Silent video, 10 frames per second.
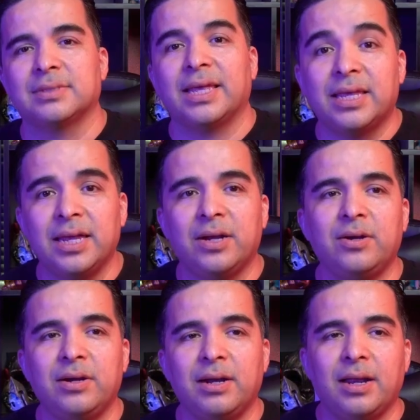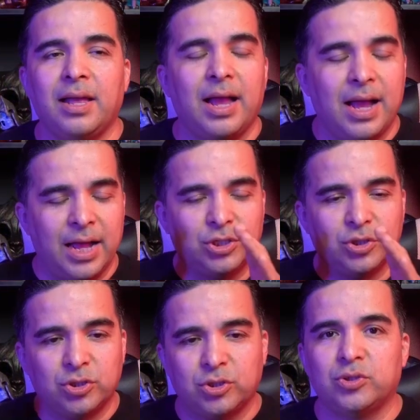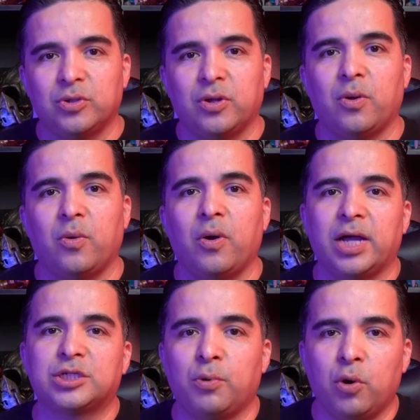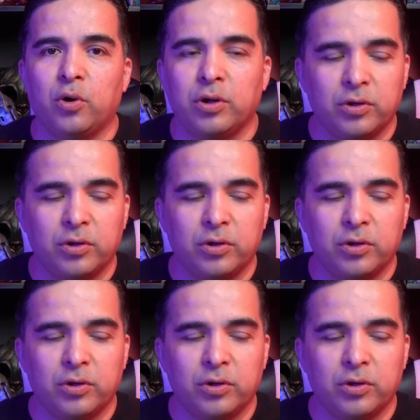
Here, I just explore